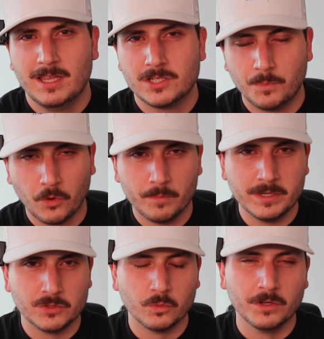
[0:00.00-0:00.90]
Support
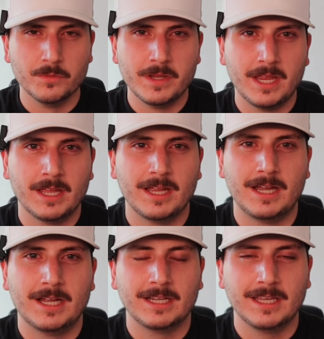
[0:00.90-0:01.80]
means the world to me.
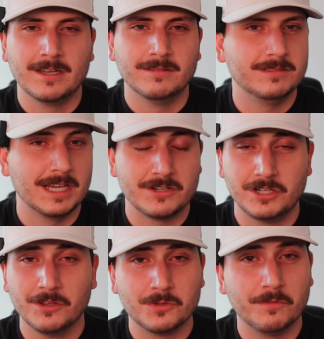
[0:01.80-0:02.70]
Again,
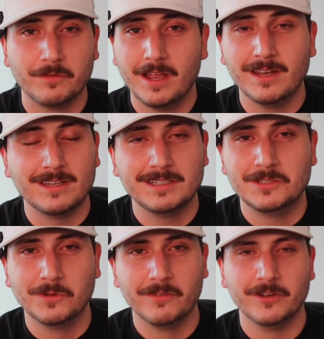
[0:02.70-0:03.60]
share this with a friend.
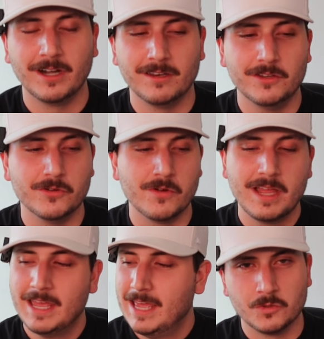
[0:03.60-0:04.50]
Do whatever you got to do.
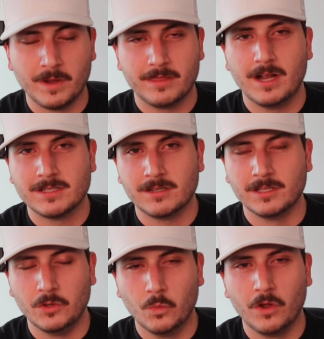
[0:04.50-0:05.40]
Those are my thoughts
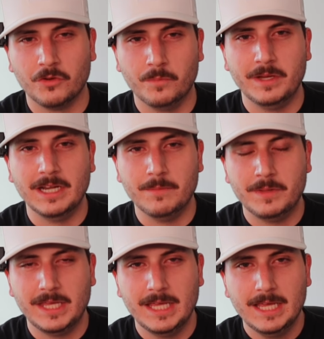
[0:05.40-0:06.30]
on the Walther
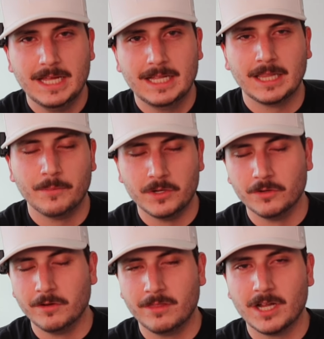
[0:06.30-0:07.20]
PDP. Let me
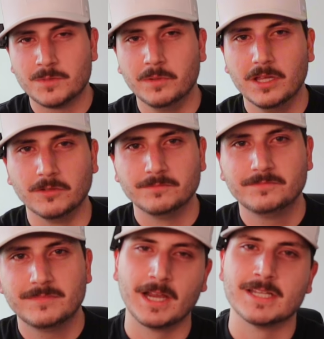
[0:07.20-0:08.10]
know your thoughts below.
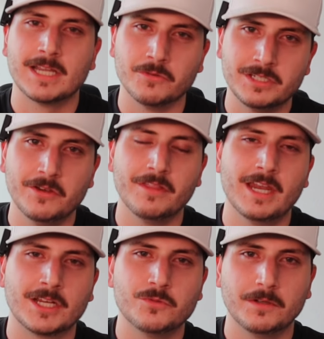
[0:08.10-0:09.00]
All right, guys, I will see you on the
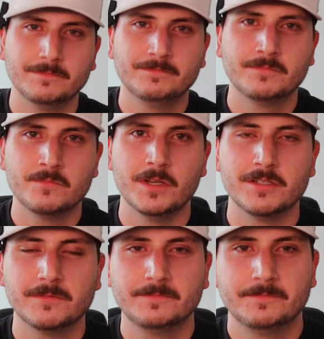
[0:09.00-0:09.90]
next one. Peace.